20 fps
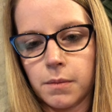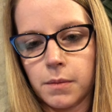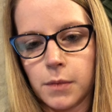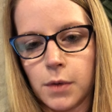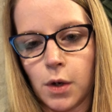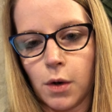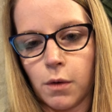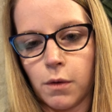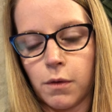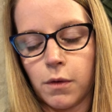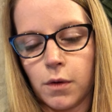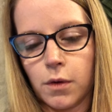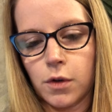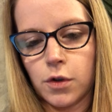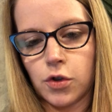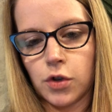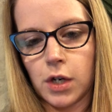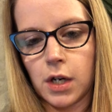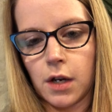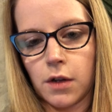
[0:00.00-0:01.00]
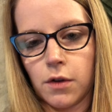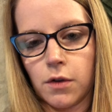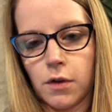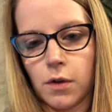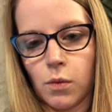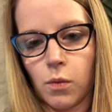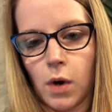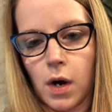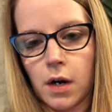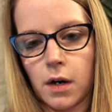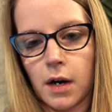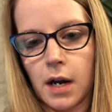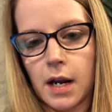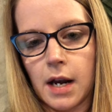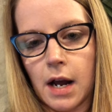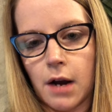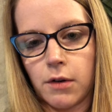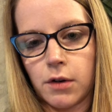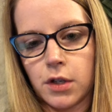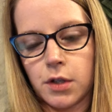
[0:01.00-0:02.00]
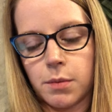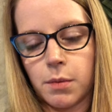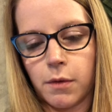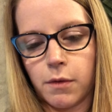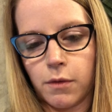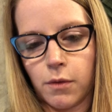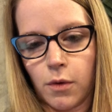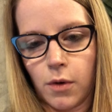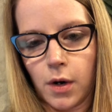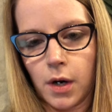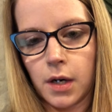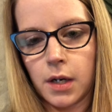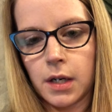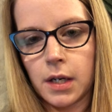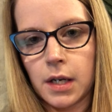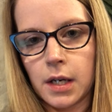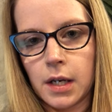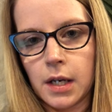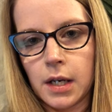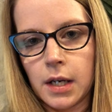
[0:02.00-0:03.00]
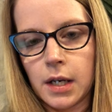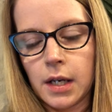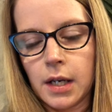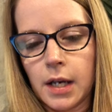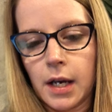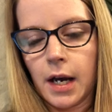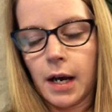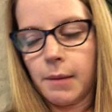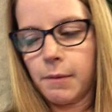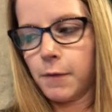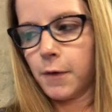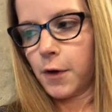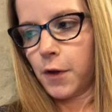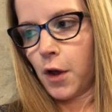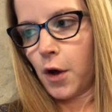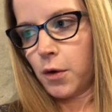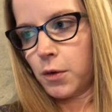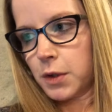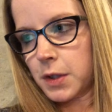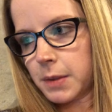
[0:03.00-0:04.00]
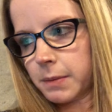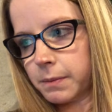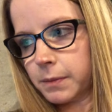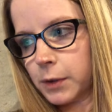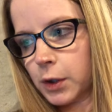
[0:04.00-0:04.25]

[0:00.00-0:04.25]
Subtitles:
no food or drink other than water 8 hours before for those.